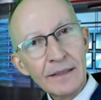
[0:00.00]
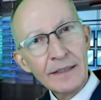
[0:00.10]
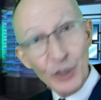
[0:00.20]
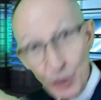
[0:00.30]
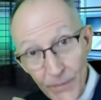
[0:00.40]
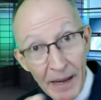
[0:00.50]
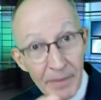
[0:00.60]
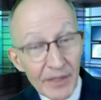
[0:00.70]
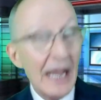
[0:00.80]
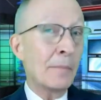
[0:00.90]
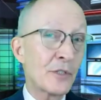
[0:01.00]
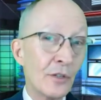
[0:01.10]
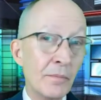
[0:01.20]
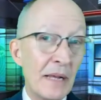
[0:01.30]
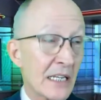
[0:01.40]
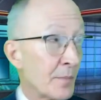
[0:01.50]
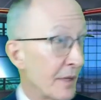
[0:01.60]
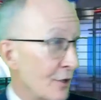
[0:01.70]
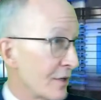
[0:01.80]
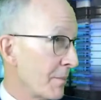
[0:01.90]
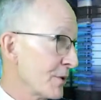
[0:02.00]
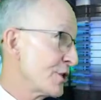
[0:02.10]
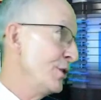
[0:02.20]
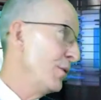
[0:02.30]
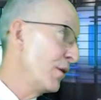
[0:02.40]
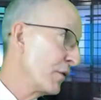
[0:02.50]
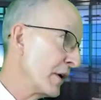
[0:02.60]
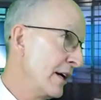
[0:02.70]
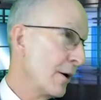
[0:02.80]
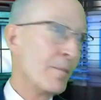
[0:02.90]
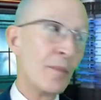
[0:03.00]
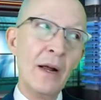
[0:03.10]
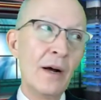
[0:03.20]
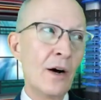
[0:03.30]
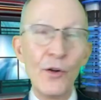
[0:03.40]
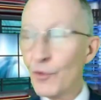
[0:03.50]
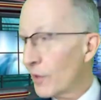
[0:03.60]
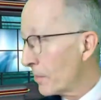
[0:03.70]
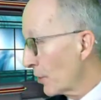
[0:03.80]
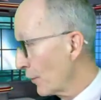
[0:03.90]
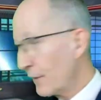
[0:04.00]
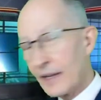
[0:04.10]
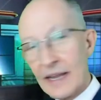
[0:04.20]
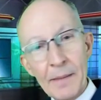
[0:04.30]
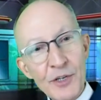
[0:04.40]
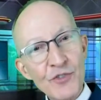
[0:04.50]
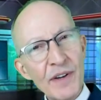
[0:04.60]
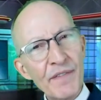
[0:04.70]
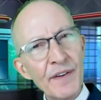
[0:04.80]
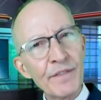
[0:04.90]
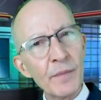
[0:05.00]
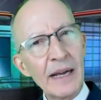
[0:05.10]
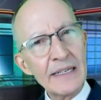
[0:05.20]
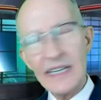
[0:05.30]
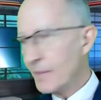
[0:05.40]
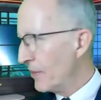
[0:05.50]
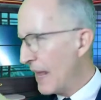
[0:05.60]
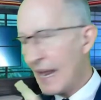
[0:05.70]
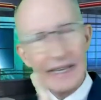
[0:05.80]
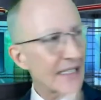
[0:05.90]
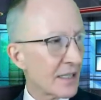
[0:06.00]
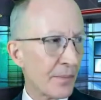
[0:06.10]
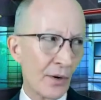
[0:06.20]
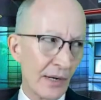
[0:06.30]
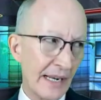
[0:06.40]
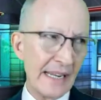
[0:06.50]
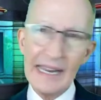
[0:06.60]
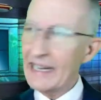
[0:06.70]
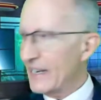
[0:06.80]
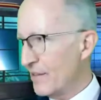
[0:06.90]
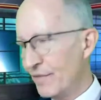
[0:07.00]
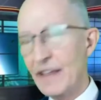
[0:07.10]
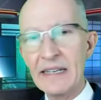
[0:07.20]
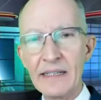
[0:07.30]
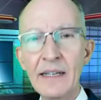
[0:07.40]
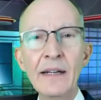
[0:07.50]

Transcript: You may be the absolute best, but you know number two over here. Oh, they're a perfect chemistry fit for my team, and that is the part I can't invent.